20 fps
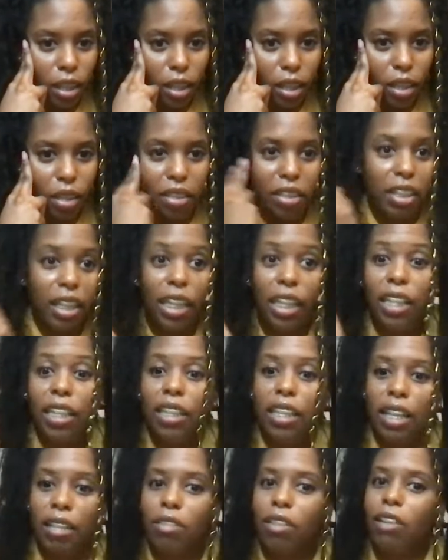See,
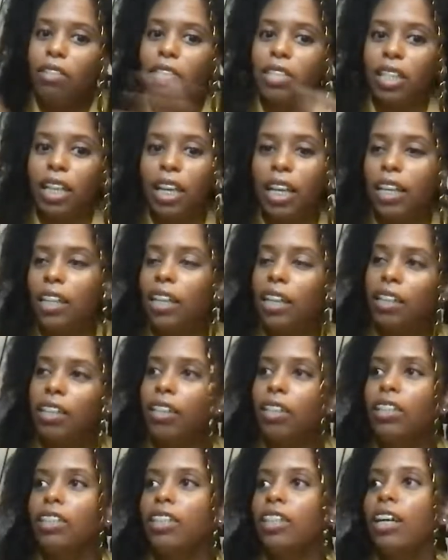that's what I was saying. Like
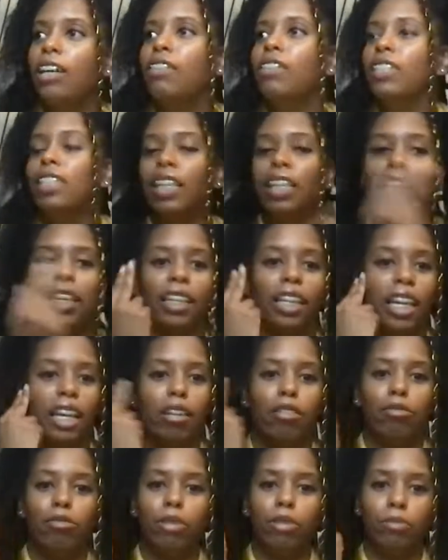earlier, I was saying I can't
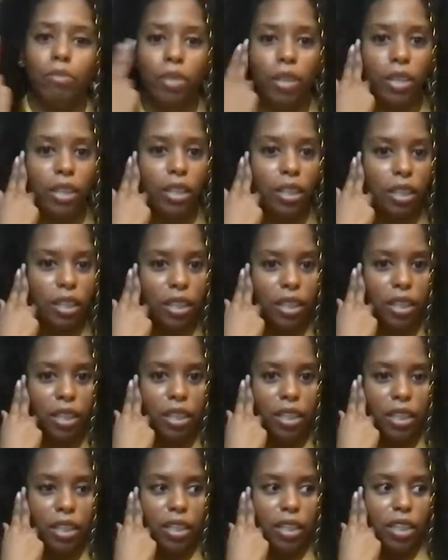remember
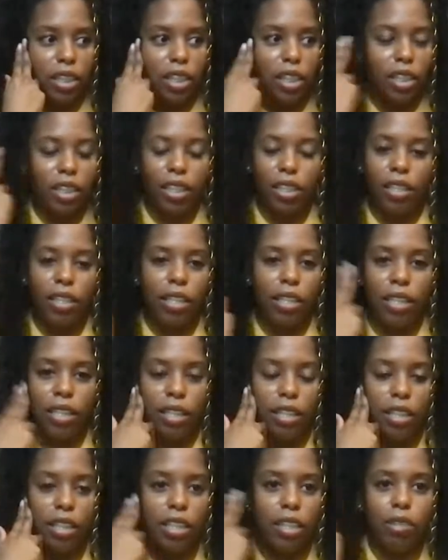
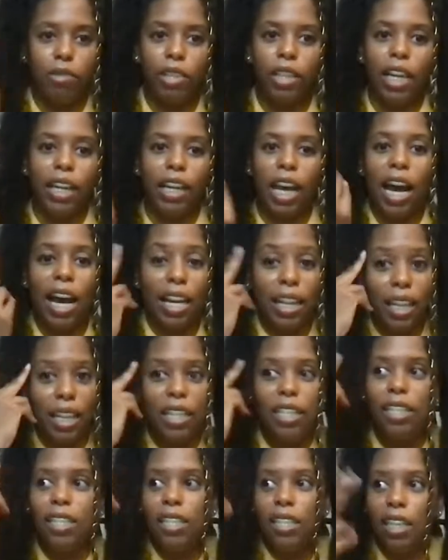different. Like I can
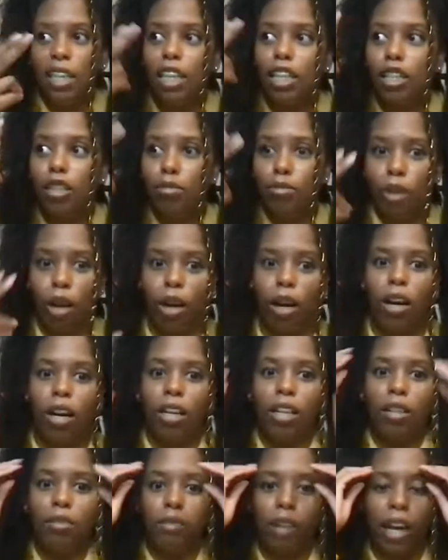see the mall.
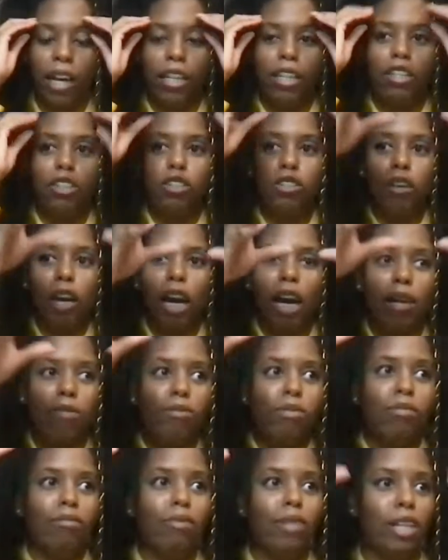If I describe
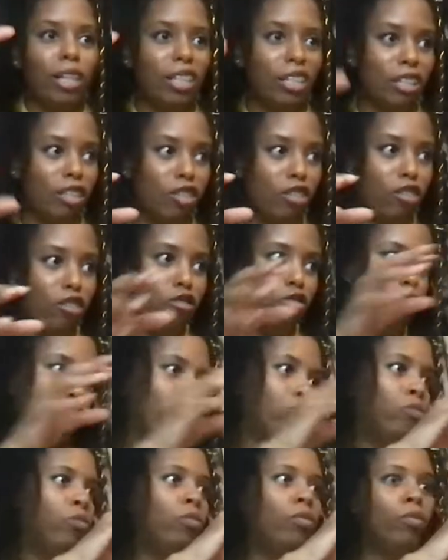the mall to you,
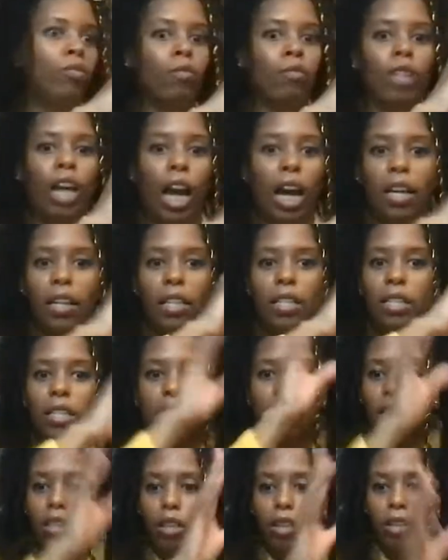I can
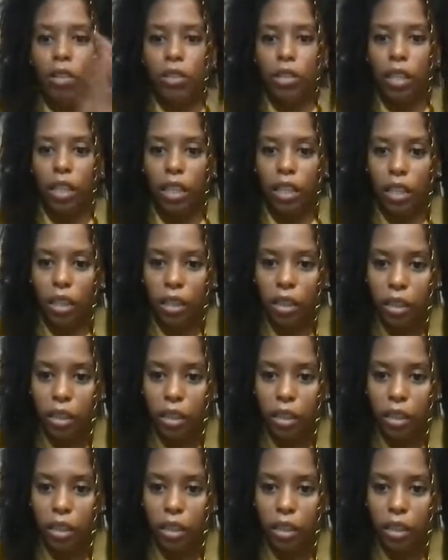see the whole thing.